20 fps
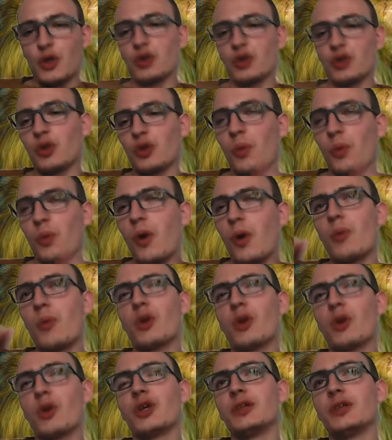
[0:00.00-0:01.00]
So what I
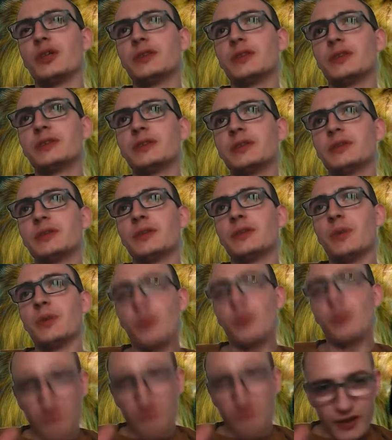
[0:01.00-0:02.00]
wanna
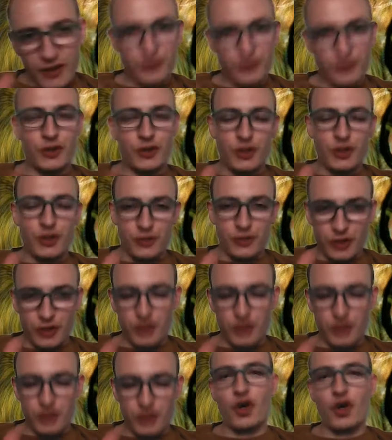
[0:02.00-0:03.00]
well, thanks for the
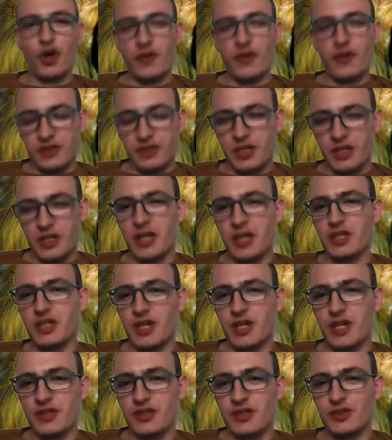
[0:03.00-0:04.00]
your story today,
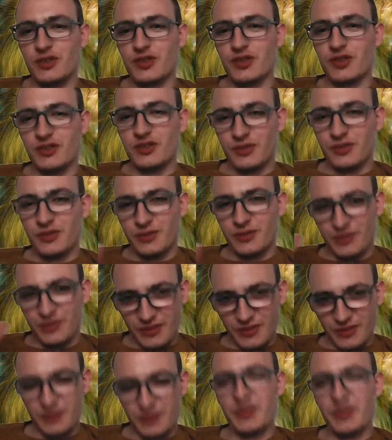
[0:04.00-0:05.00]
Jason. It's
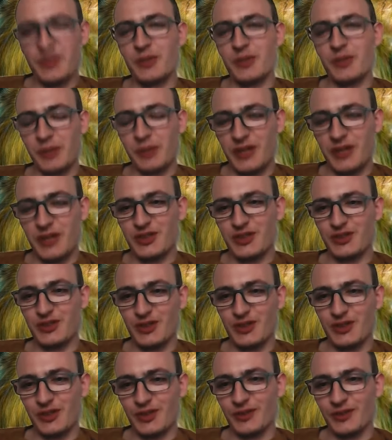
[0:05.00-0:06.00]
it's been a pleasure
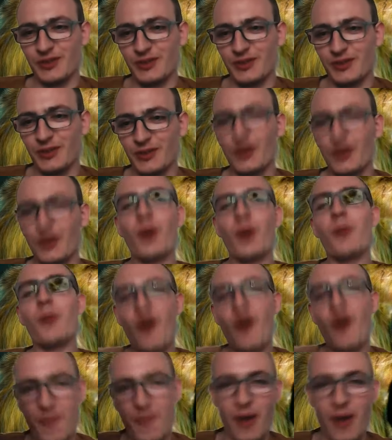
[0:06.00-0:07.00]
to know
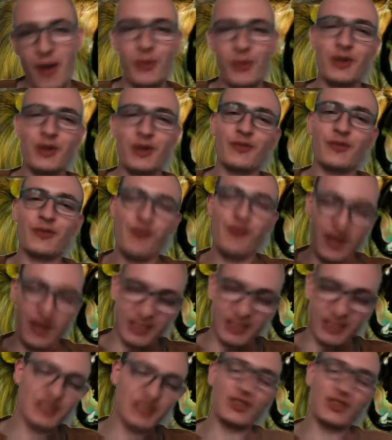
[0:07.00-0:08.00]
more about you for our
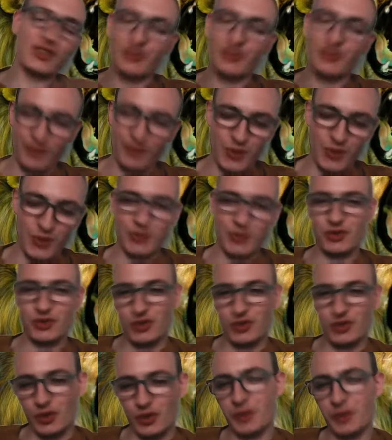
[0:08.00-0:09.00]
listeners and viewers and
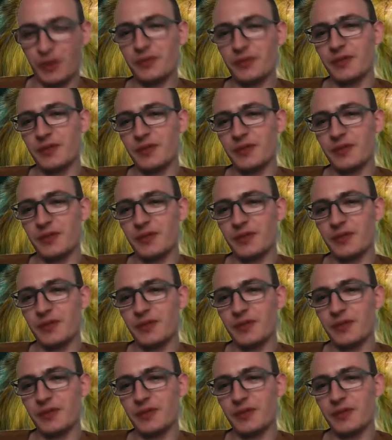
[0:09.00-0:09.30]
stuff.